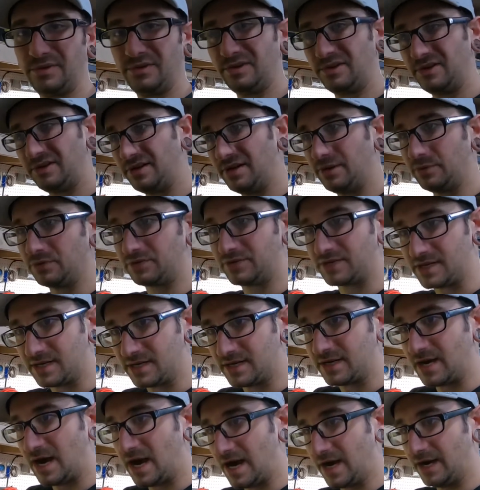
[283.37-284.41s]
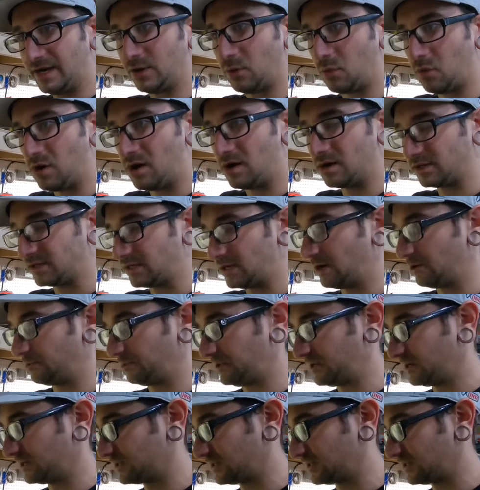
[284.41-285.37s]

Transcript: it was kind of wonked out because of